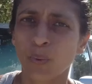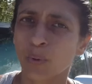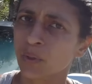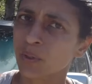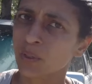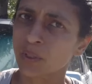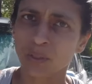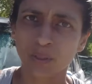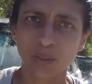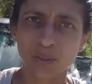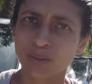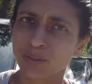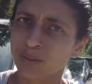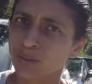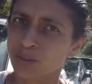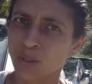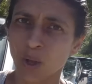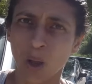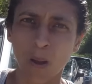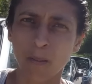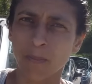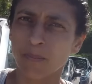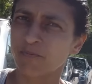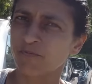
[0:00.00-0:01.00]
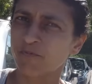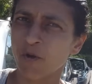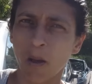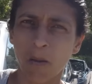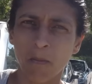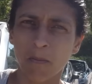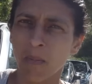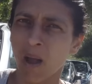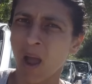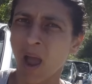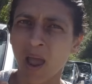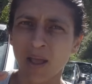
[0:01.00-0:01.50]
forgot to stop
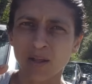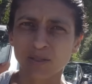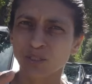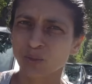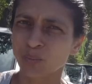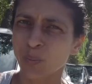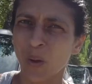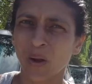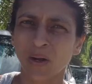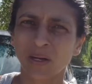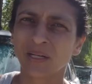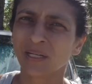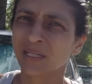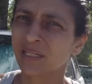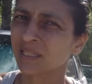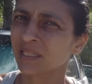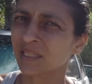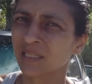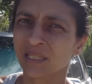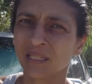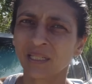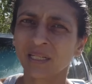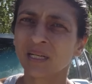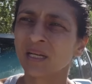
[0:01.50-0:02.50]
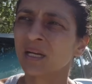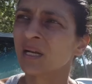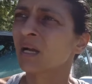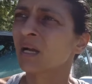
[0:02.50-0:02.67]
from 9:20.